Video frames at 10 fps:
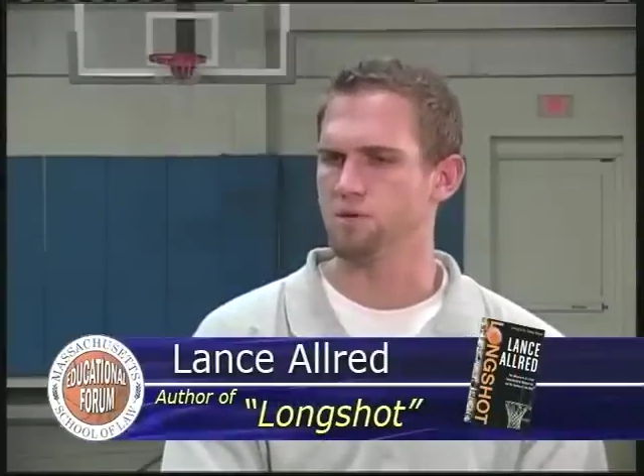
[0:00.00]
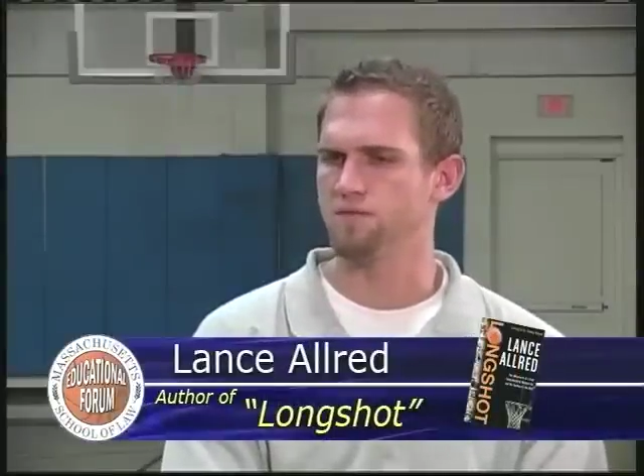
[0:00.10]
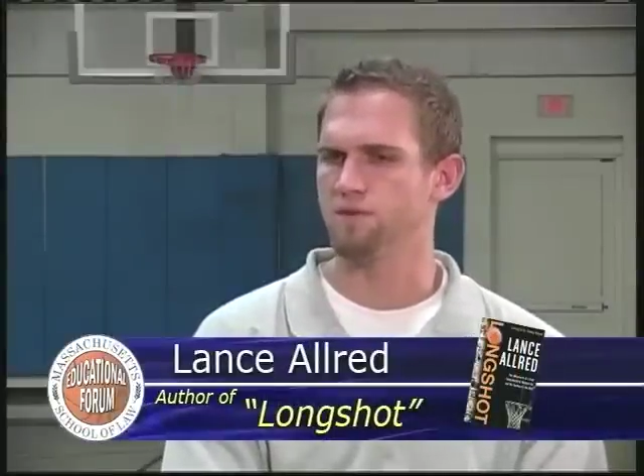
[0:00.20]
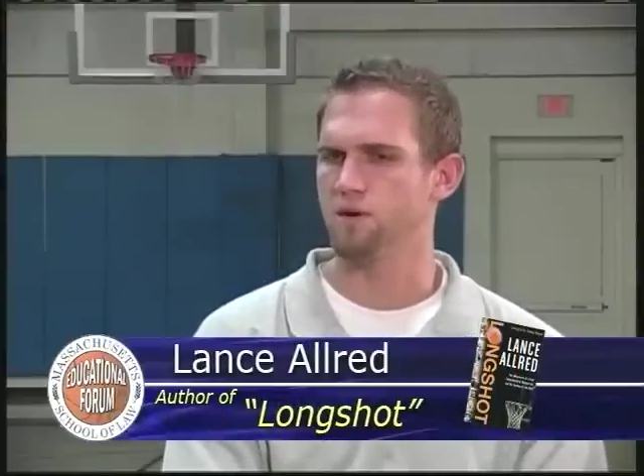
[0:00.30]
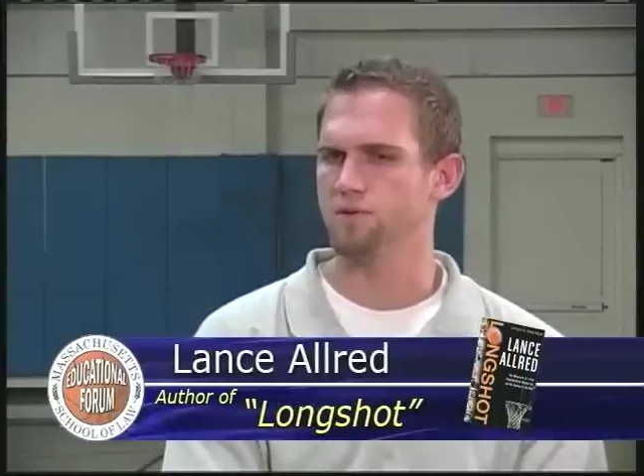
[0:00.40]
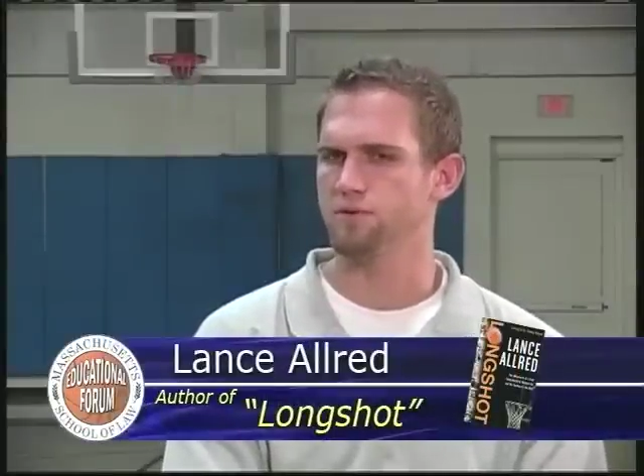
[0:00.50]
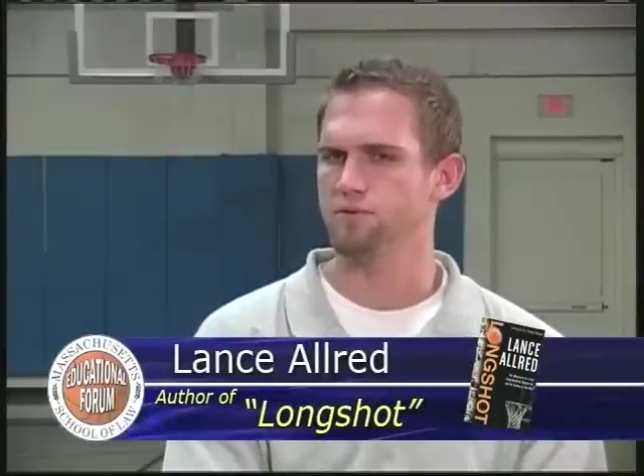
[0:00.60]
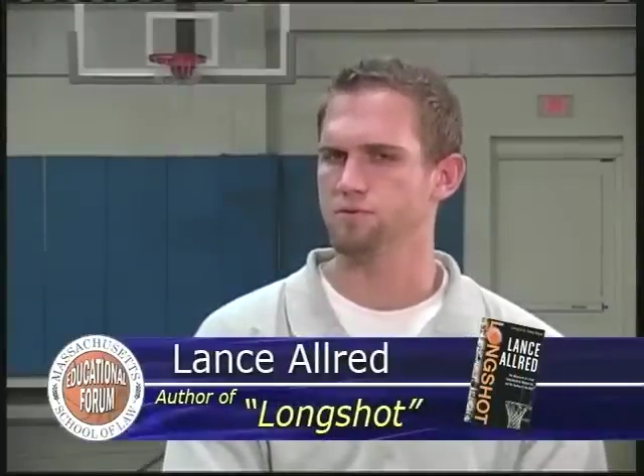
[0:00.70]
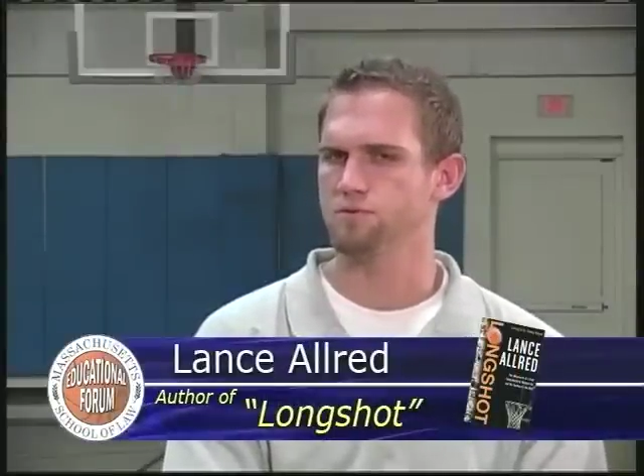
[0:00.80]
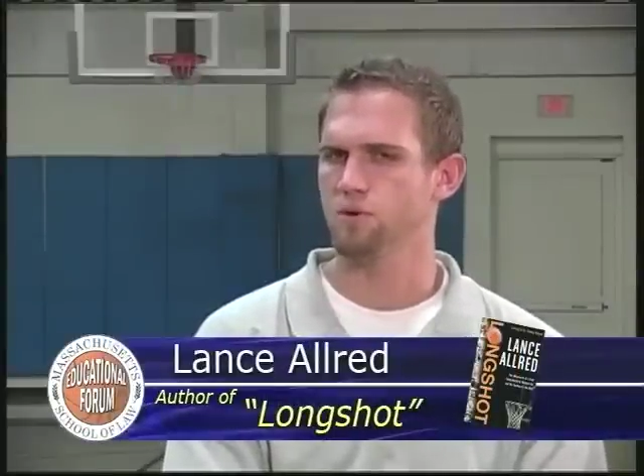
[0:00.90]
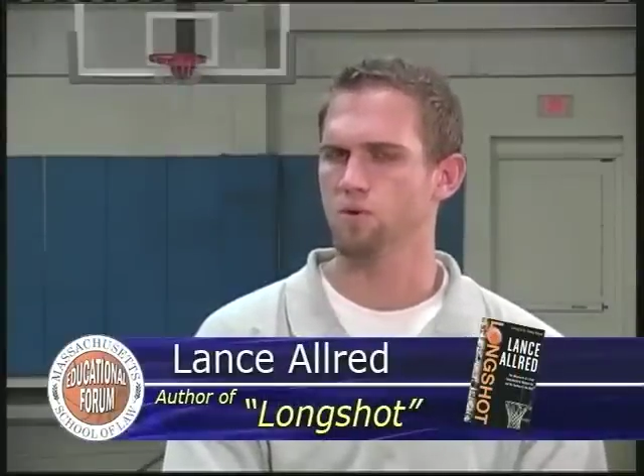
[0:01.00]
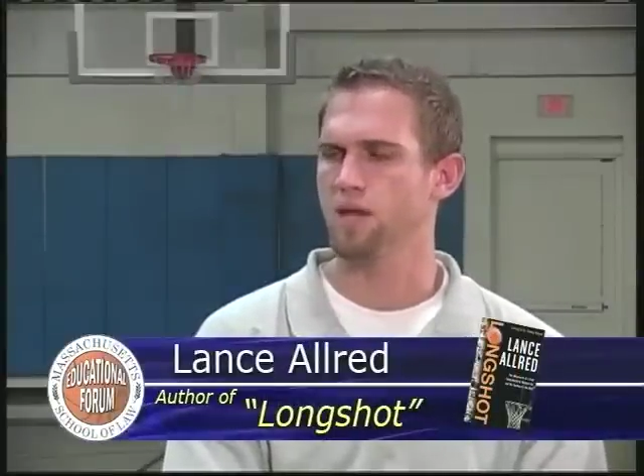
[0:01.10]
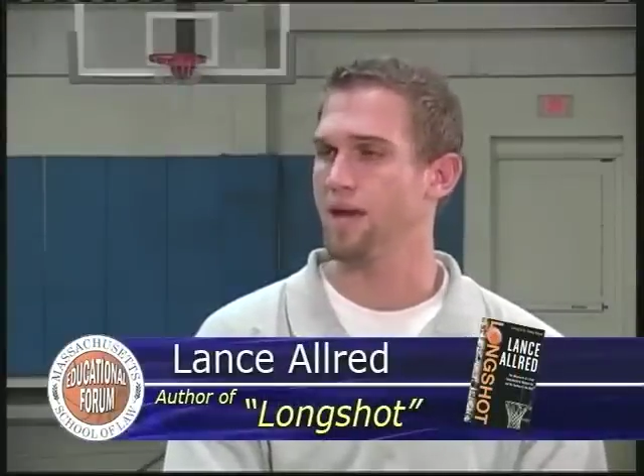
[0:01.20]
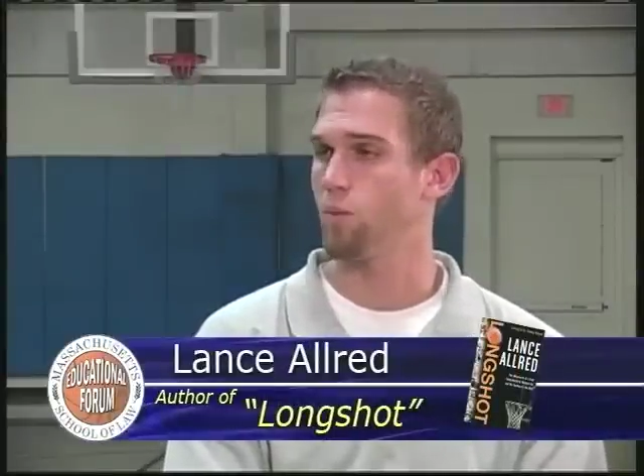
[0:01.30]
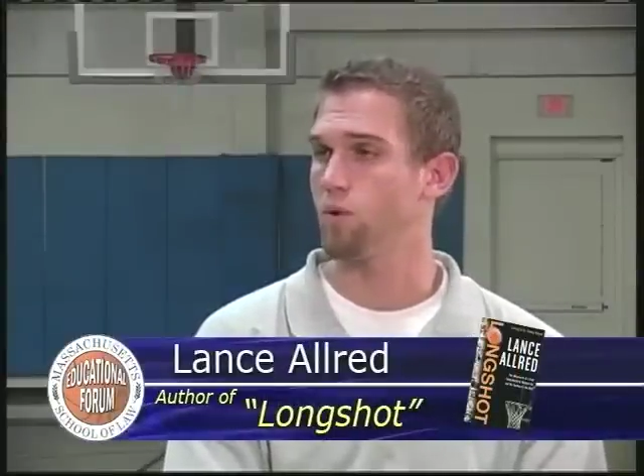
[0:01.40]
my father only
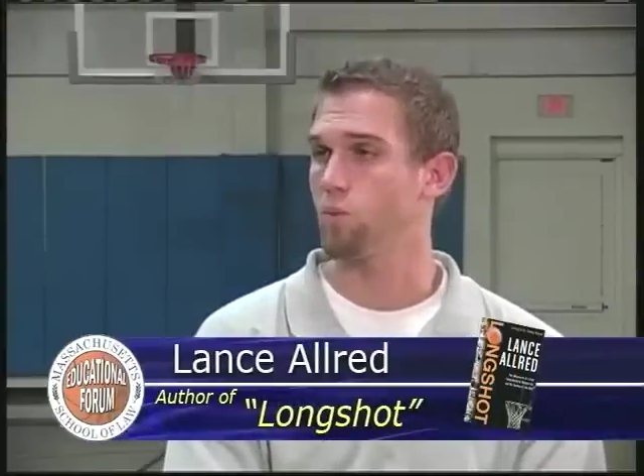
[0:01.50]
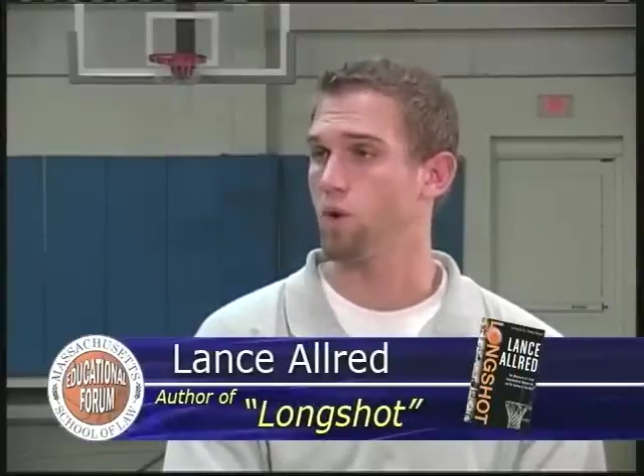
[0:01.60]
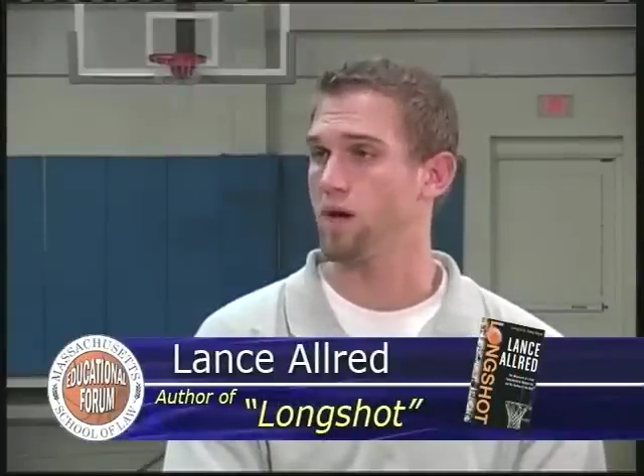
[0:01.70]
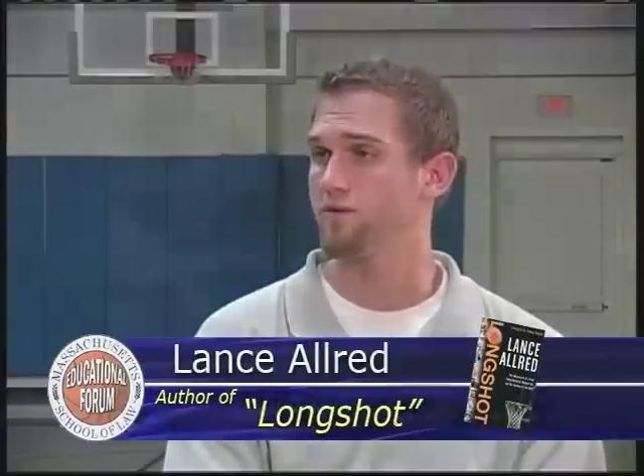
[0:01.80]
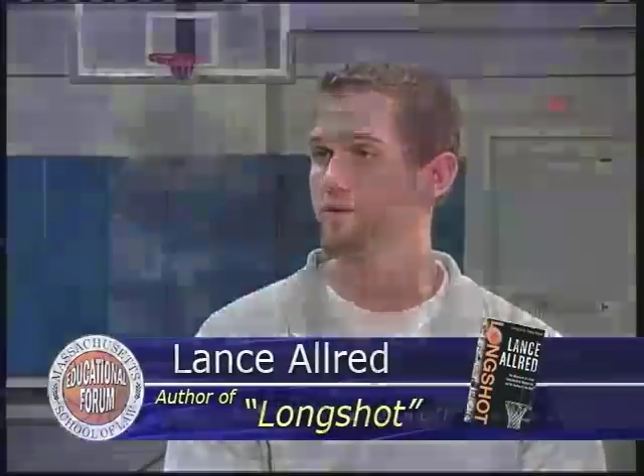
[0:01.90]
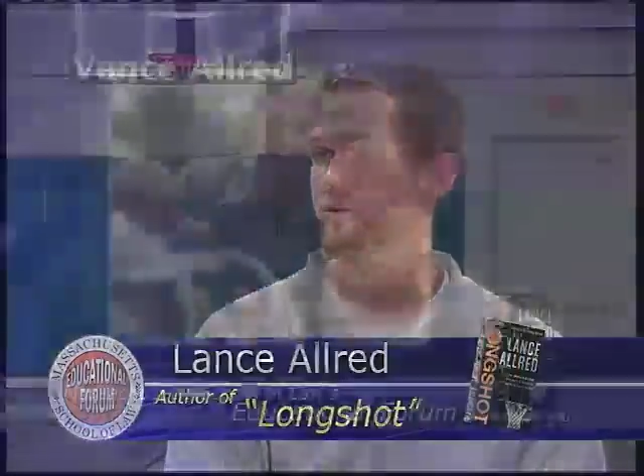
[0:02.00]
had one wife